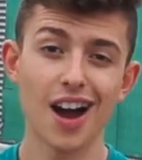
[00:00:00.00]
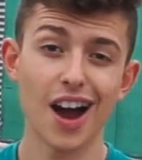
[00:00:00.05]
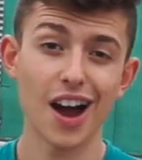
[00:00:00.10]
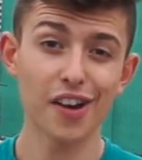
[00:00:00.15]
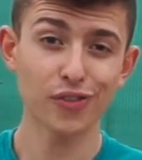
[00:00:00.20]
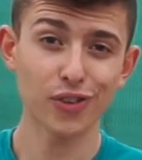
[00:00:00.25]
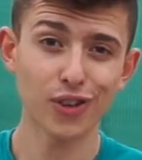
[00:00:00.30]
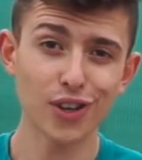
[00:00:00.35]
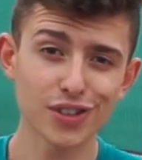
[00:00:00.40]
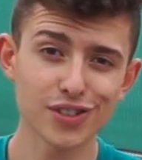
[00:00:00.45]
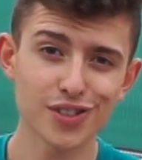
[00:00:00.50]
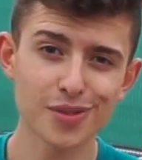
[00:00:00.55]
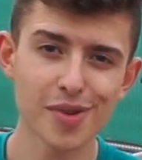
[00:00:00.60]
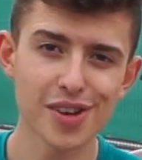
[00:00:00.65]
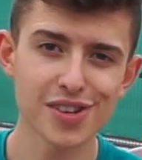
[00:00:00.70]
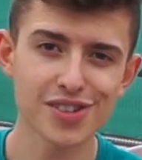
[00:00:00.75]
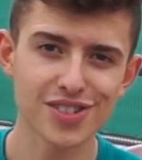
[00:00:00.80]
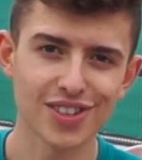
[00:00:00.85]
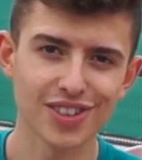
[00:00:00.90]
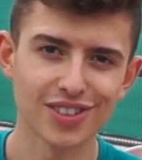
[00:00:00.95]
I forgot to
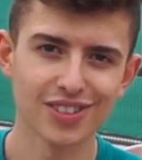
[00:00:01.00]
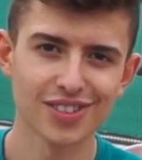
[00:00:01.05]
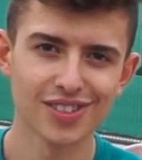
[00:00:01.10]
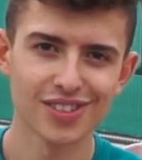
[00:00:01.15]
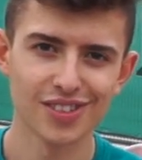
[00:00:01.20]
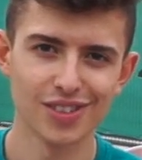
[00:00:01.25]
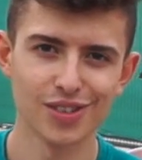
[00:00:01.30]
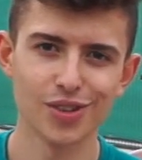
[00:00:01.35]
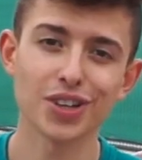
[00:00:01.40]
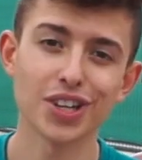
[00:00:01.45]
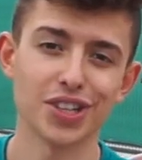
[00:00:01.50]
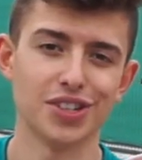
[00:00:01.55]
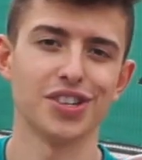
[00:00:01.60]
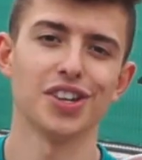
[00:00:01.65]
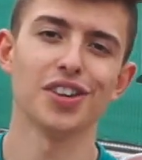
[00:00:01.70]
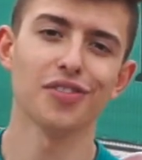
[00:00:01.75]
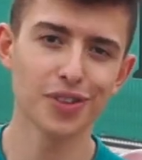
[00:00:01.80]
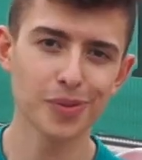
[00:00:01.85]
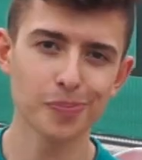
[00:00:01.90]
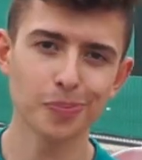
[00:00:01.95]
mention, you can
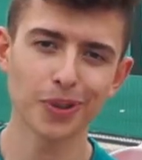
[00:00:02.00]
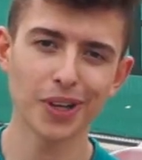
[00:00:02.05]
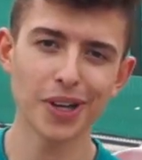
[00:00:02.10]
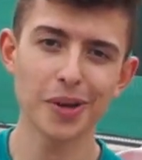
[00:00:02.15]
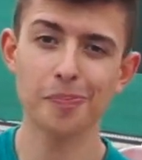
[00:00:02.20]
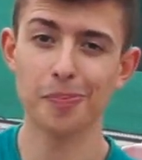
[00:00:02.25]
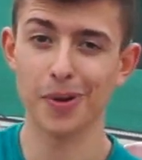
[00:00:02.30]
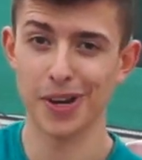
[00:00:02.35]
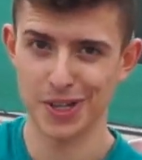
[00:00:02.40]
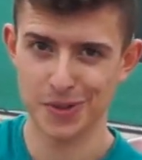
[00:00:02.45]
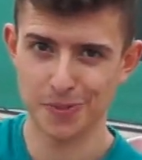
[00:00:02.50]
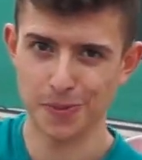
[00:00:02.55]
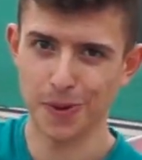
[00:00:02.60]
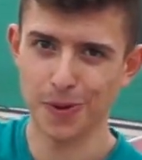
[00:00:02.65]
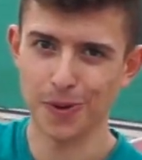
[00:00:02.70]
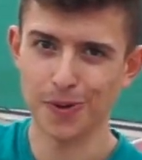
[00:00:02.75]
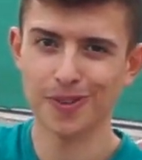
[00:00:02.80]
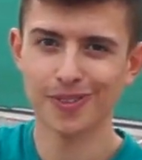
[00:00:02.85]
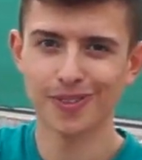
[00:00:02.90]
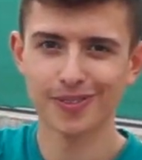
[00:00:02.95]
even play
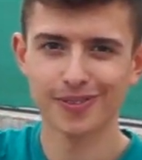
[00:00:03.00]
baseball.